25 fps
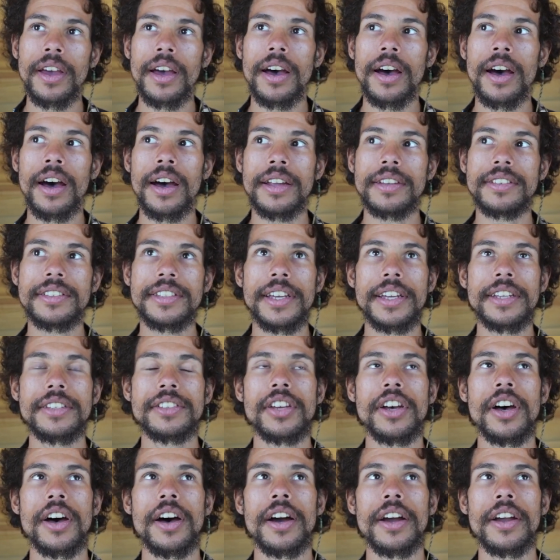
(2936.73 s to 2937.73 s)
Uh,
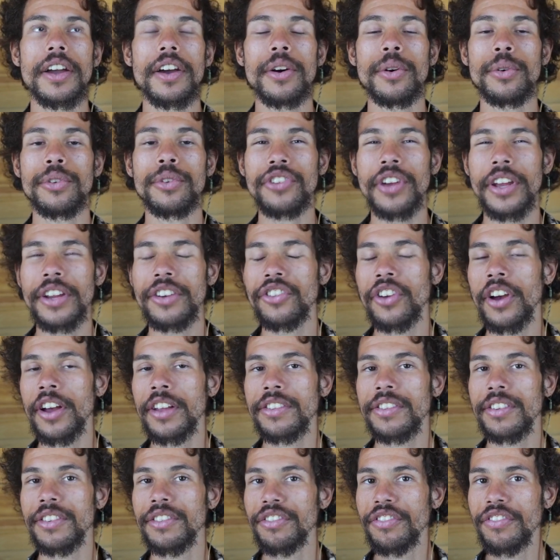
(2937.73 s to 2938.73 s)
TikTok, O'Shea
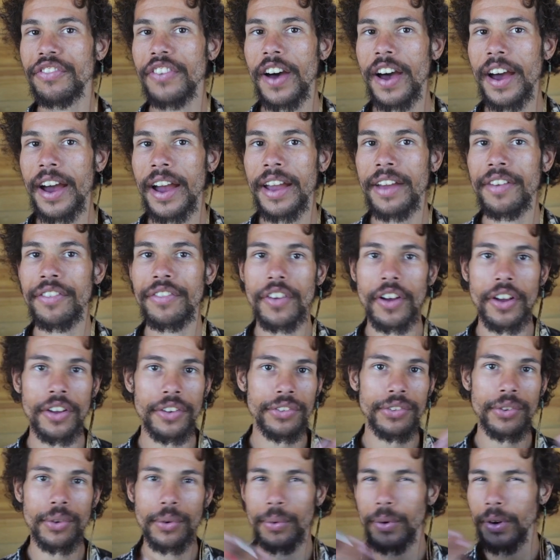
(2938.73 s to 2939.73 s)
Johnson 5,
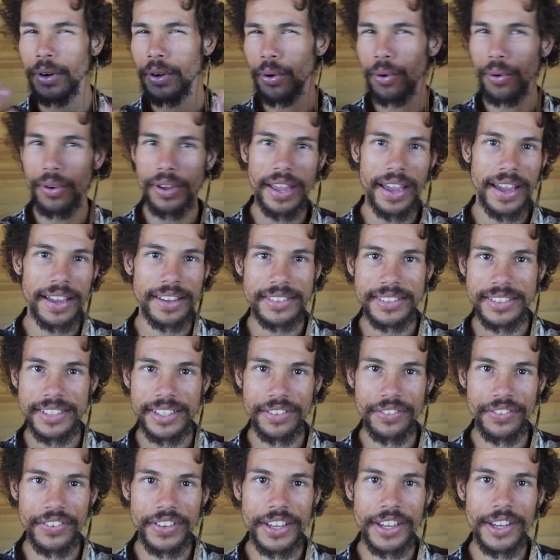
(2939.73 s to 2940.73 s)
also Occult Cat
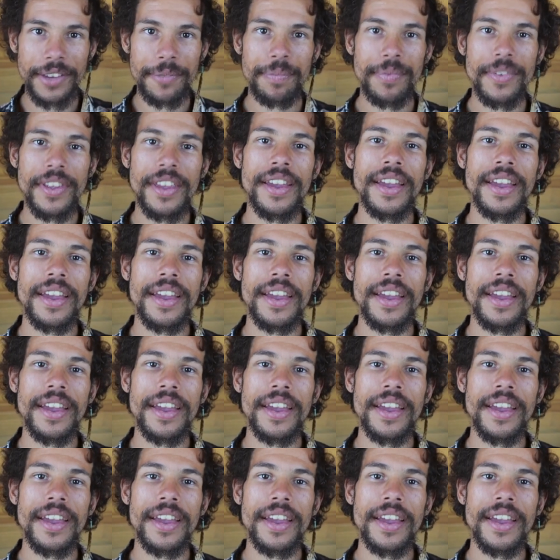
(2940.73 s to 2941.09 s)
TV.